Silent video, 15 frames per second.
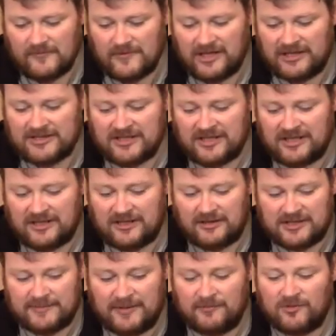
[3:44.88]
It's a
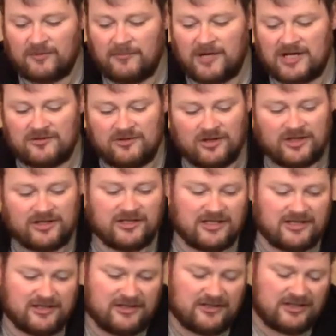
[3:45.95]
bit more modern looking than
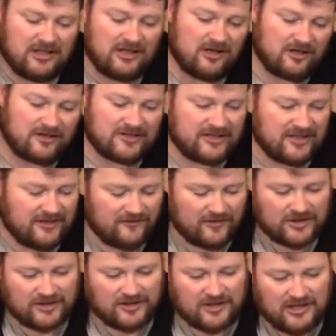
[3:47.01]
the longer, skinny
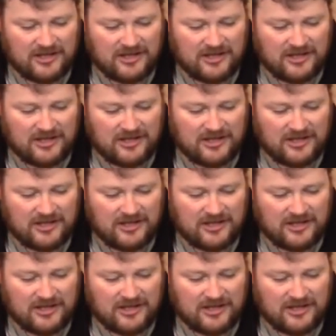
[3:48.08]
version.